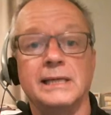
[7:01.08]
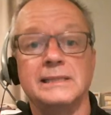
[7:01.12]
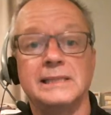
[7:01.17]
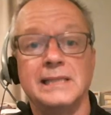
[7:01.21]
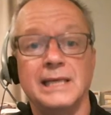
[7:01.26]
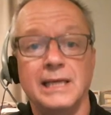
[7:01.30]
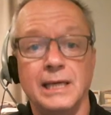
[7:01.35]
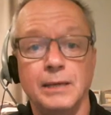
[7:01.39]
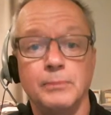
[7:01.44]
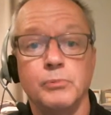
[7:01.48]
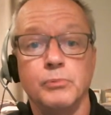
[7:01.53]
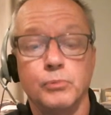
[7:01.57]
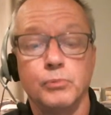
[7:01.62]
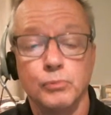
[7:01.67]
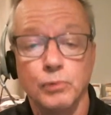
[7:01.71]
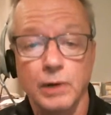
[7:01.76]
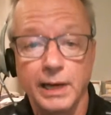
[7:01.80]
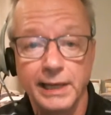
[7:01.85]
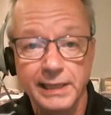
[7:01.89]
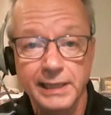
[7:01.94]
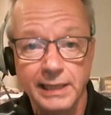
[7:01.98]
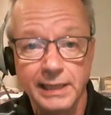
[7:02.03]
is keep
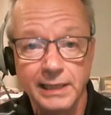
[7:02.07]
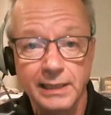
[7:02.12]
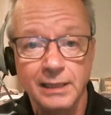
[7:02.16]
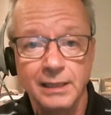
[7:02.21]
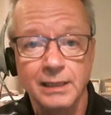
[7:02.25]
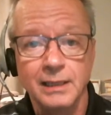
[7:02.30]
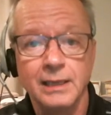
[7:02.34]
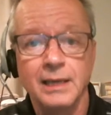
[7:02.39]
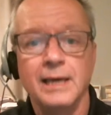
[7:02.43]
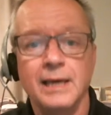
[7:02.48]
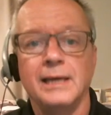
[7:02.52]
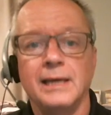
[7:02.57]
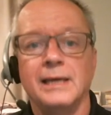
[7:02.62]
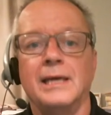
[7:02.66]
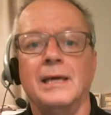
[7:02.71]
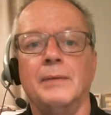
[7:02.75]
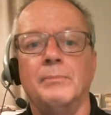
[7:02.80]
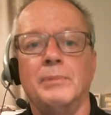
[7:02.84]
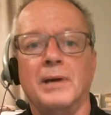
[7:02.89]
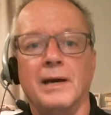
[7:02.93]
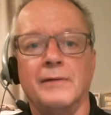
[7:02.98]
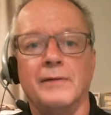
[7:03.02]
writing,
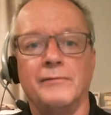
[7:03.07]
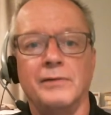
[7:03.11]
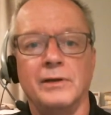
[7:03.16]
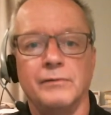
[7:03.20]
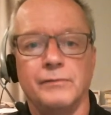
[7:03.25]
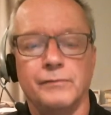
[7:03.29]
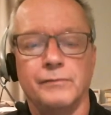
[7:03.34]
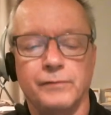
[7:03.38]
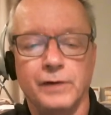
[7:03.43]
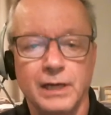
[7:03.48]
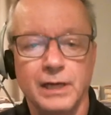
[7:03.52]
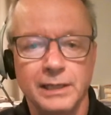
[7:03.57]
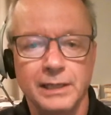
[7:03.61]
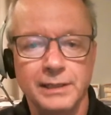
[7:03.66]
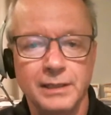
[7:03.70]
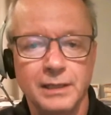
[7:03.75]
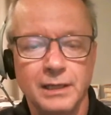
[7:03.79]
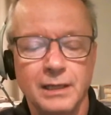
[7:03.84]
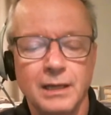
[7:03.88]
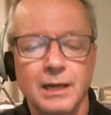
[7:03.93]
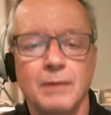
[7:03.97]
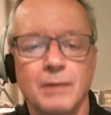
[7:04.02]
keep having
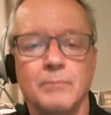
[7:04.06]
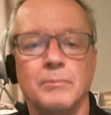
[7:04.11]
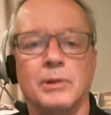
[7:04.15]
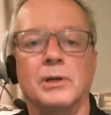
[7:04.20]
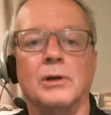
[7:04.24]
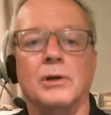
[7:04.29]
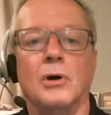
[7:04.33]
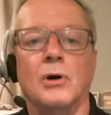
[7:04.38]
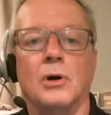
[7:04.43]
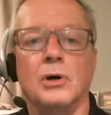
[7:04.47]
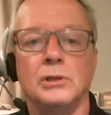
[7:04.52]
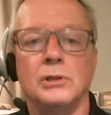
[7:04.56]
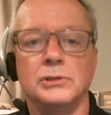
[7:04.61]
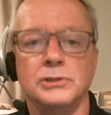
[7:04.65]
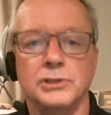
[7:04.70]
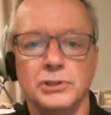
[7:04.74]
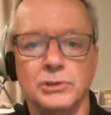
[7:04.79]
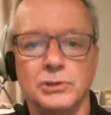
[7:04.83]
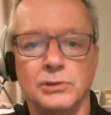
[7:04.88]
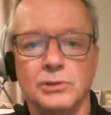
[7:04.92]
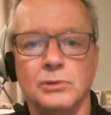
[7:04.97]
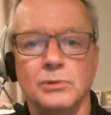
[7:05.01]
fun, but
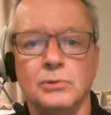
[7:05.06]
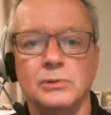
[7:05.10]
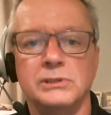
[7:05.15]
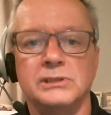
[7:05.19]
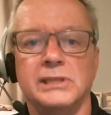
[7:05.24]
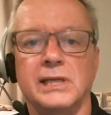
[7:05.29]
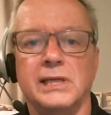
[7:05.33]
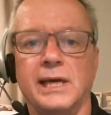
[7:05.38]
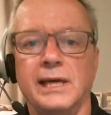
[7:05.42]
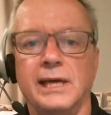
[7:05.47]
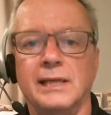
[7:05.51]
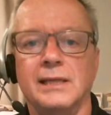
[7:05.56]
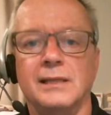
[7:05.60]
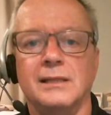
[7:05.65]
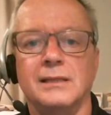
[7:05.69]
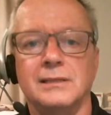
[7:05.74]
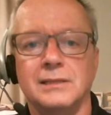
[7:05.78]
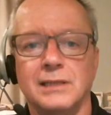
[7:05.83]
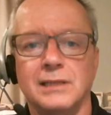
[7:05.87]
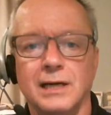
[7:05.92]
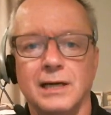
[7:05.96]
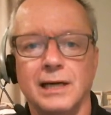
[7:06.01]
also take
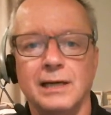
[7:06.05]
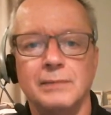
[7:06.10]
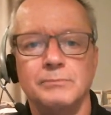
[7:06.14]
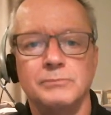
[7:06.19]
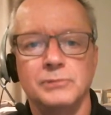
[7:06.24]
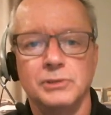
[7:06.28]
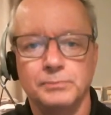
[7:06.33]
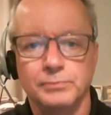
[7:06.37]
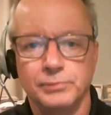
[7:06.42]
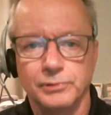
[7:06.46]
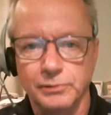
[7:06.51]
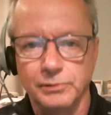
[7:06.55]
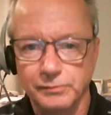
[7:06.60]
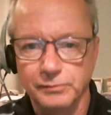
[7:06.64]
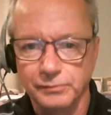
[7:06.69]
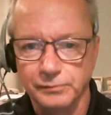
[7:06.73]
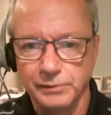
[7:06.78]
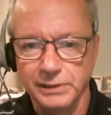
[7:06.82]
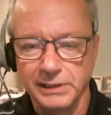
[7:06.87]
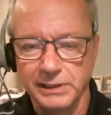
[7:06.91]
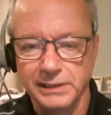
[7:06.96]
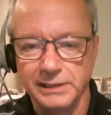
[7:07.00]
the time to
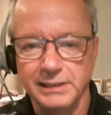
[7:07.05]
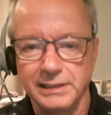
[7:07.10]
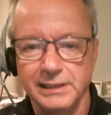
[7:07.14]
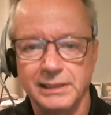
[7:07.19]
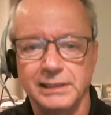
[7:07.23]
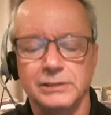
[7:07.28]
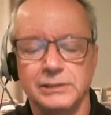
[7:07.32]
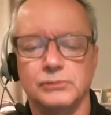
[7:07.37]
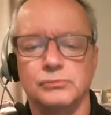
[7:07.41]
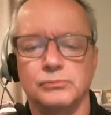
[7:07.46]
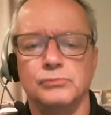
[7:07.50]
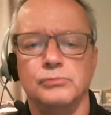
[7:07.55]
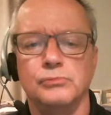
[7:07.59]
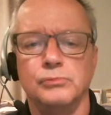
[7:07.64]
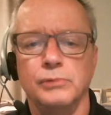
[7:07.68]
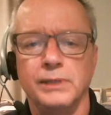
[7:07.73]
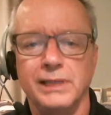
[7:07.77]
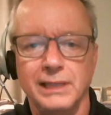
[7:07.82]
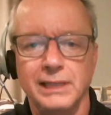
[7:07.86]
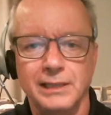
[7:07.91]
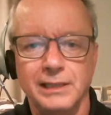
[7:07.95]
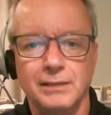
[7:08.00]
proofread. It's
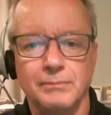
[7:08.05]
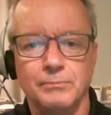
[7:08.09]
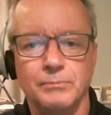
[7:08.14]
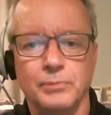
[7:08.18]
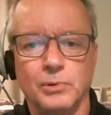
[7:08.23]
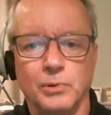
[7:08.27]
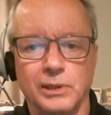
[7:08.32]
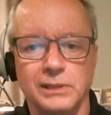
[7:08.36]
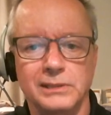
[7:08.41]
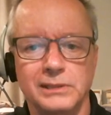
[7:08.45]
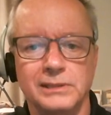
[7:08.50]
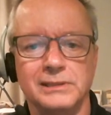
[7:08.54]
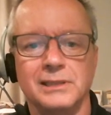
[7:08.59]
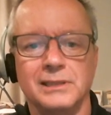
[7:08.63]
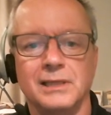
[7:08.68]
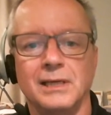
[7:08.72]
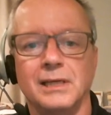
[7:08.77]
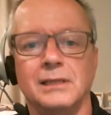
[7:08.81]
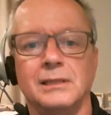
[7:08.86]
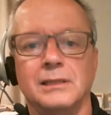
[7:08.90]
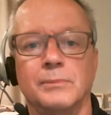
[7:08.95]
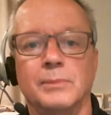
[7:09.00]
really important
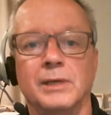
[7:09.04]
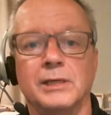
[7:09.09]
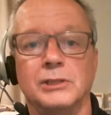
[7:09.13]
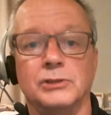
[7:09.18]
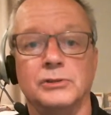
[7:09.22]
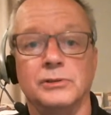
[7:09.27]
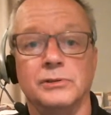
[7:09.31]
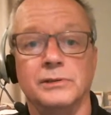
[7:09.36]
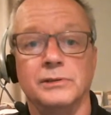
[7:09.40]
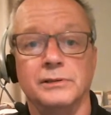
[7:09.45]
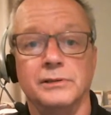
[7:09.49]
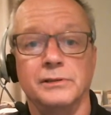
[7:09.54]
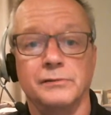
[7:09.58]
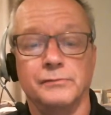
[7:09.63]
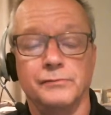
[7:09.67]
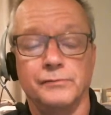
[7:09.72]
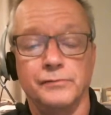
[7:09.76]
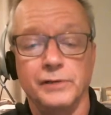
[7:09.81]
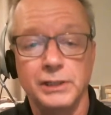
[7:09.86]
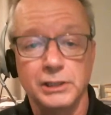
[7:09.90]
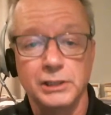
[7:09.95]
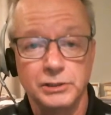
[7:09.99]
to make sure that your
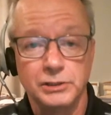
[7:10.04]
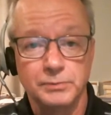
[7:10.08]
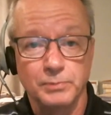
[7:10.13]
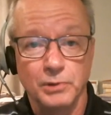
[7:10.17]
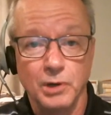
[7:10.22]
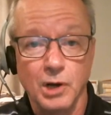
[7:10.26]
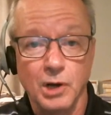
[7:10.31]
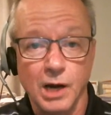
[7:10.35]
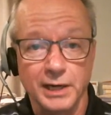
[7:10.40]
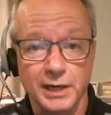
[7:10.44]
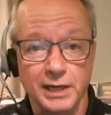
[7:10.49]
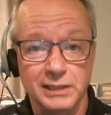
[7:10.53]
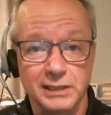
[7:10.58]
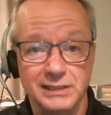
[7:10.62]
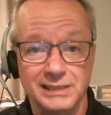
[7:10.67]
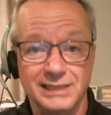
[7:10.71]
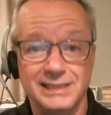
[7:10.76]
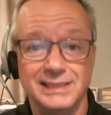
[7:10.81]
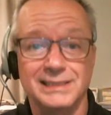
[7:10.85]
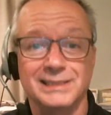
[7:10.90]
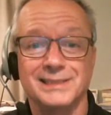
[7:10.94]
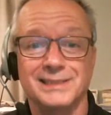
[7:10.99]
finished
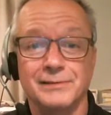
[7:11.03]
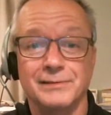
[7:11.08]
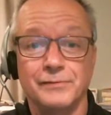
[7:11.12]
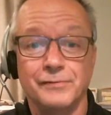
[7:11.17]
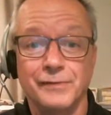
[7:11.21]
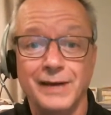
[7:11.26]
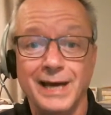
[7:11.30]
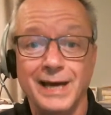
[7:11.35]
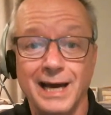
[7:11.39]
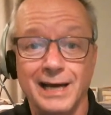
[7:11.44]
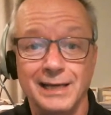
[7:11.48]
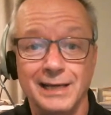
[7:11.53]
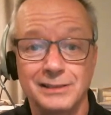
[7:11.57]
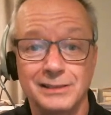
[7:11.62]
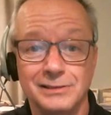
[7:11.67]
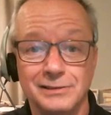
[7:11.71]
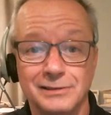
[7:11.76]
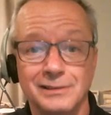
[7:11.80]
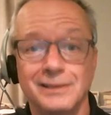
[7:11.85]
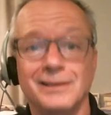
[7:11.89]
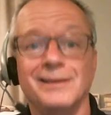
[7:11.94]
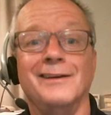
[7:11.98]
product is in
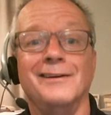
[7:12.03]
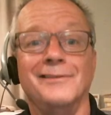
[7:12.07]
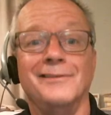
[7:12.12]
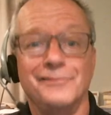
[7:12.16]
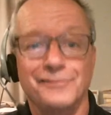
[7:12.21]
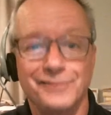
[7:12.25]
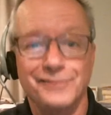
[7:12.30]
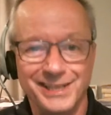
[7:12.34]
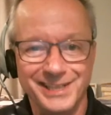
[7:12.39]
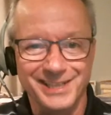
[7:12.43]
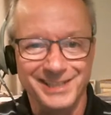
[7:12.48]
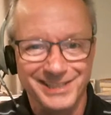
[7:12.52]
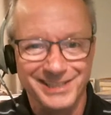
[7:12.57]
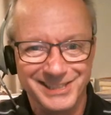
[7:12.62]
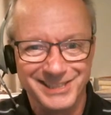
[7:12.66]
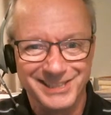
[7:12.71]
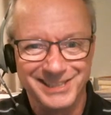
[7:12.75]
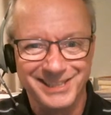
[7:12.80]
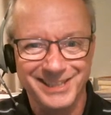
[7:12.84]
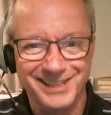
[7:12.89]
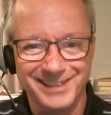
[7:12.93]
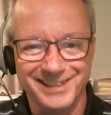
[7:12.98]
fact
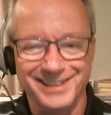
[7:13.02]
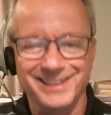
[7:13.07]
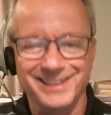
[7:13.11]
finished.